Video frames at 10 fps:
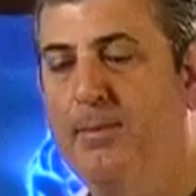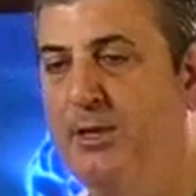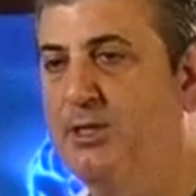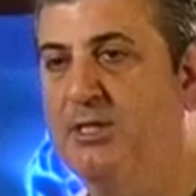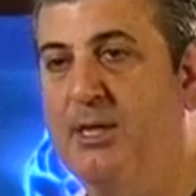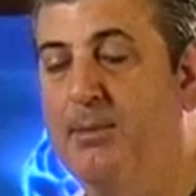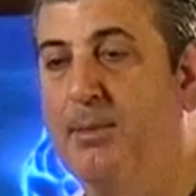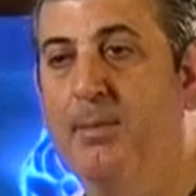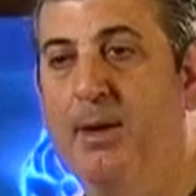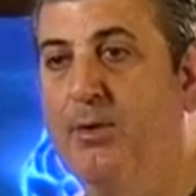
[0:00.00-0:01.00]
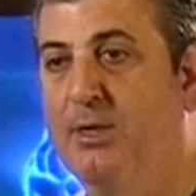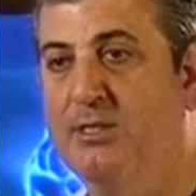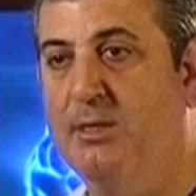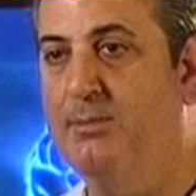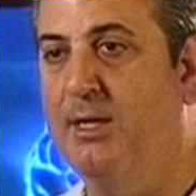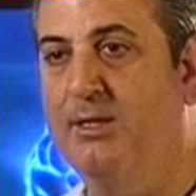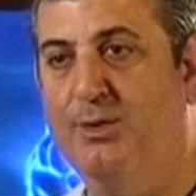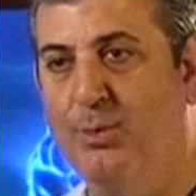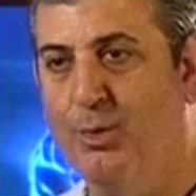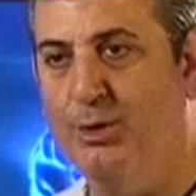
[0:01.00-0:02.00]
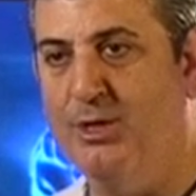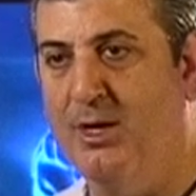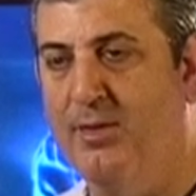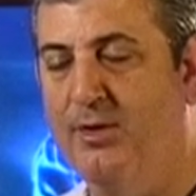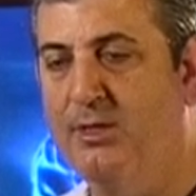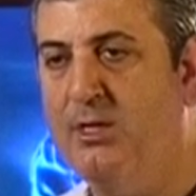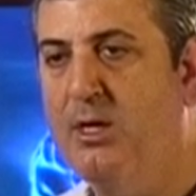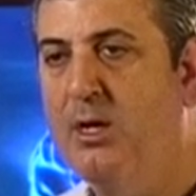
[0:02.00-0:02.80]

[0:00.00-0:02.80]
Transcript: Patients can be better on some days and worse on others.